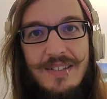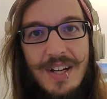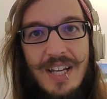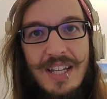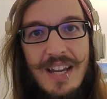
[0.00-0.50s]

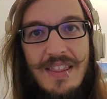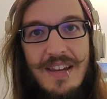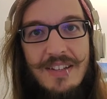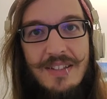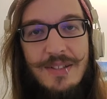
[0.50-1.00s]
right? And
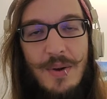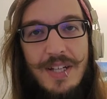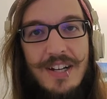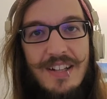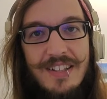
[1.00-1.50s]
then
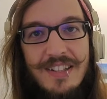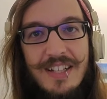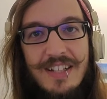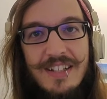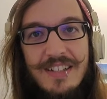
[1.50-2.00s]
going color
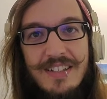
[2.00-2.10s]
later.